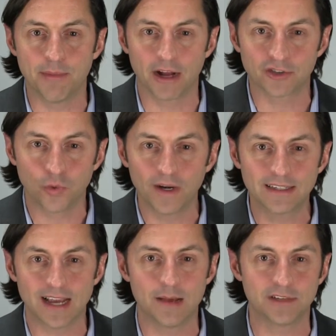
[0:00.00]
about
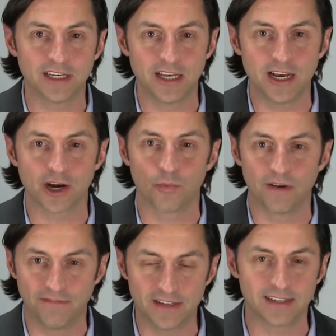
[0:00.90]
20 times a year
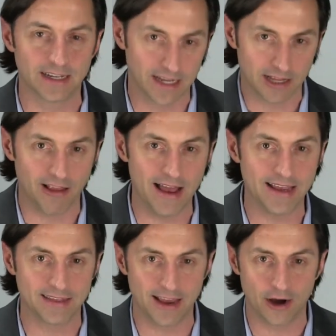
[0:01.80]
when visiting a
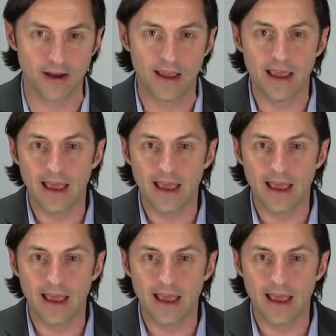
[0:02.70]
client there.